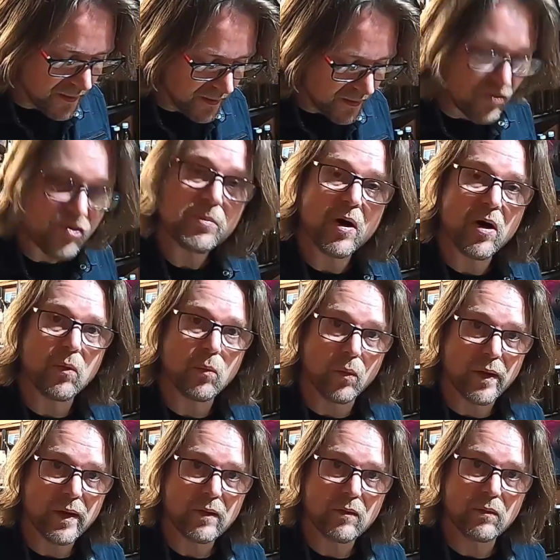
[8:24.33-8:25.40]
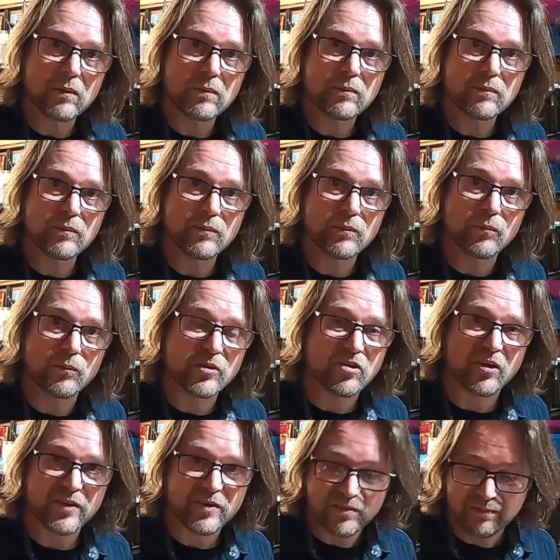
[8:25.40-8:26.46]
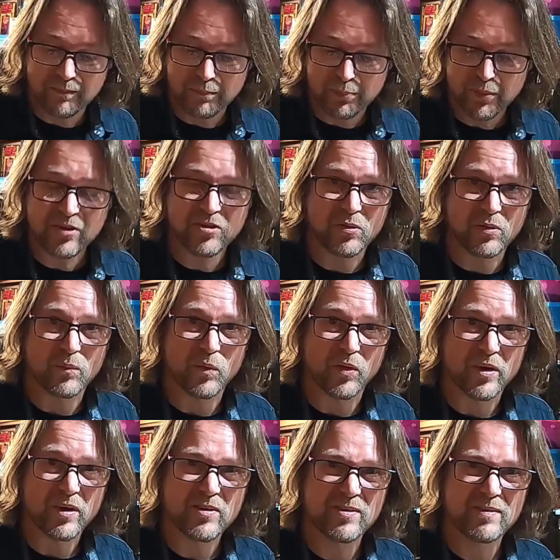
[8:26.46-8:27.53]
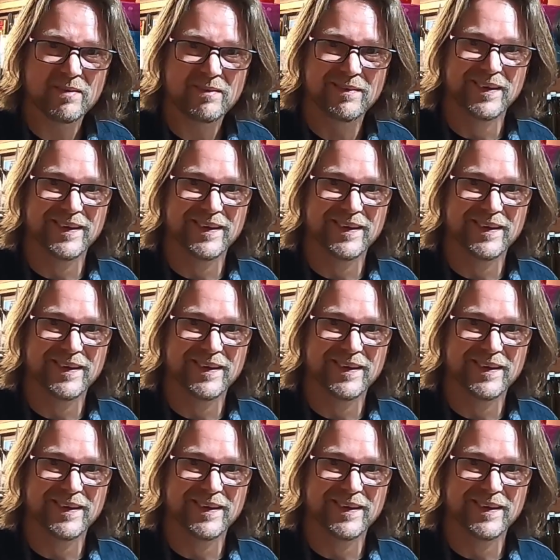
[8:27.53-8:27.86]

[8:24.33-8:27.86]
into my hot water, which I'm pretty sure it works.